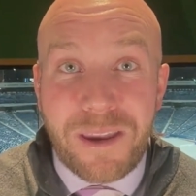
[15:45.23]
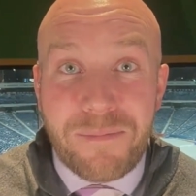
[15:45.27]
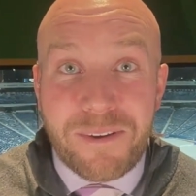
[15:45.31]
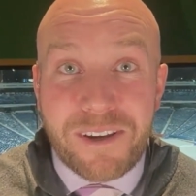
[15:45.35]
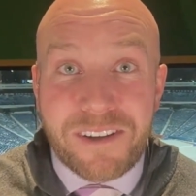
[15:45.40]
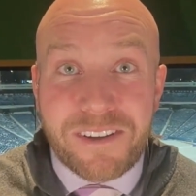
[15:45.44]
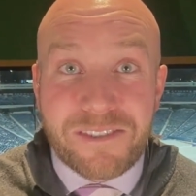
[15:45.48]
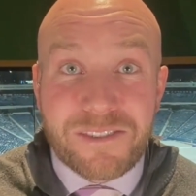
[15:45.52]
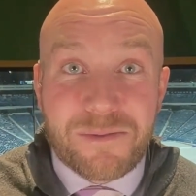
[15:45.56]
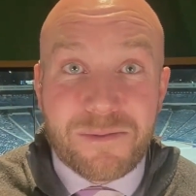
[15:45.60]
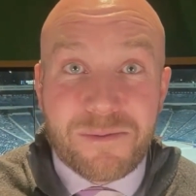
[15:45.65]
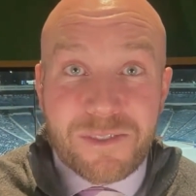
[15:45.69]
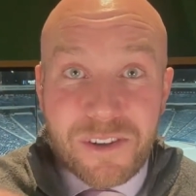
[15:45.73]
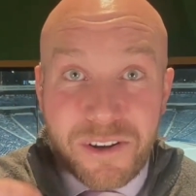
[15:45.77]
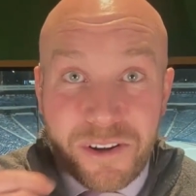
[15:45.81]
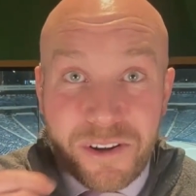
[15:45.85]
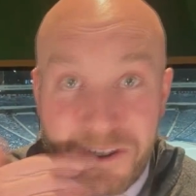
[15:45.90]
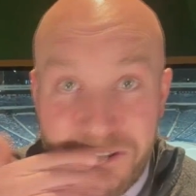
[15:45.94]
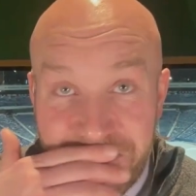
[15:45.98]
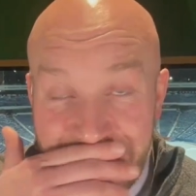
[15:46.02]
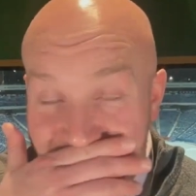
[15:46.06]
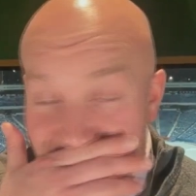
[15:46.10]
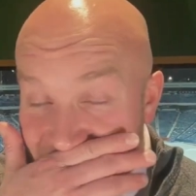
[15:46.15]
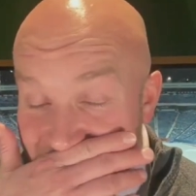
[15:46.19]
because he was
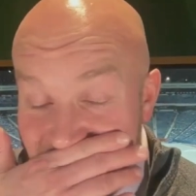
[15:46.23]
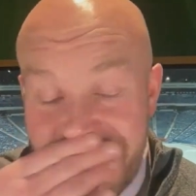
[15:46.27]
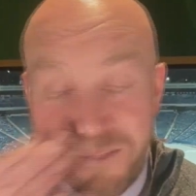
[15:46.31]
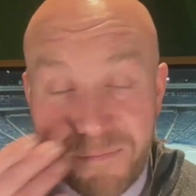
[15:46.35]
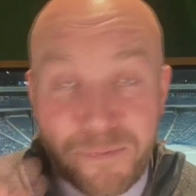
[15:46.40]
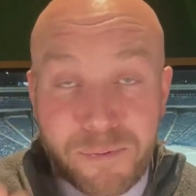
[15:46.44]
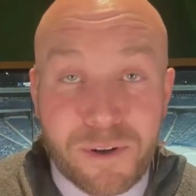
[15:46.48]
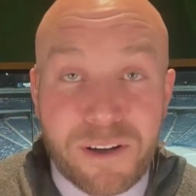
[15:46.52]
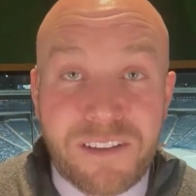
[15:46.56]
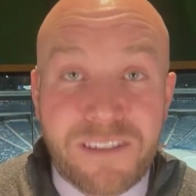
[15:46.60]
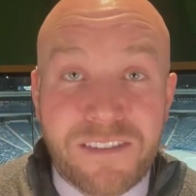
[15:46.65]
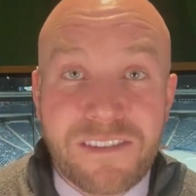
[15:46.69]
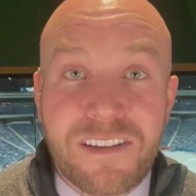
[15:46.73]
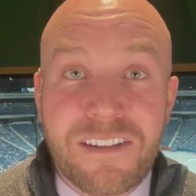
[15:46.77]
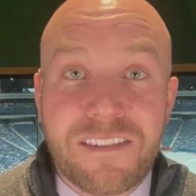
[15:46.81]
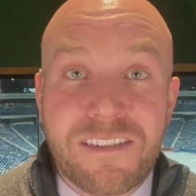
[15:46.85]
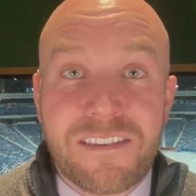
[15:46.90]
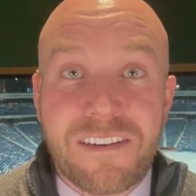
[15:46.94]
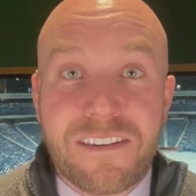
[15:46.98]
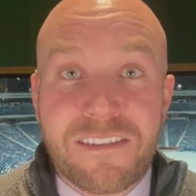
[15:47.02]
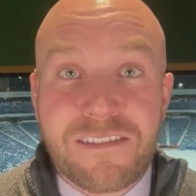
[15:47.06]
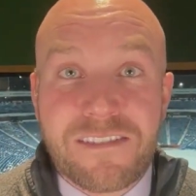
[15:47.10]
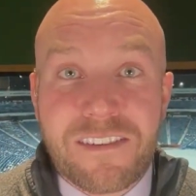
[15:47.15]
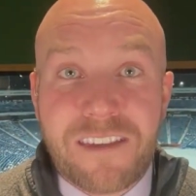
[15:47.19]
hurt during the
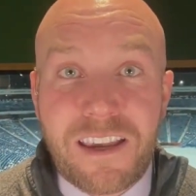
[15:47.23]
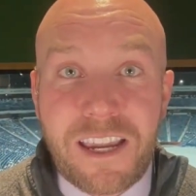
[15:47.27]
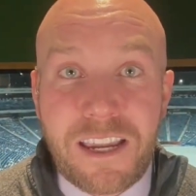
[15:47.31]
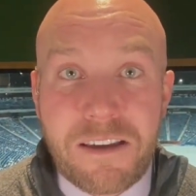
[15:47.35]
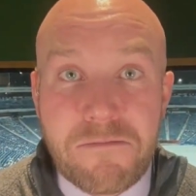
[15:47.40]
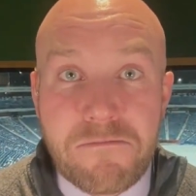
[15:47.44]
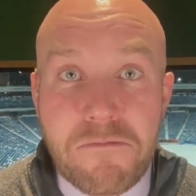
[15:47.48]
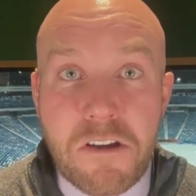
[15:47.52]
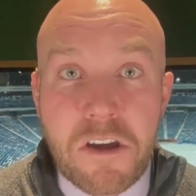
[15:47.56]
preseason and say,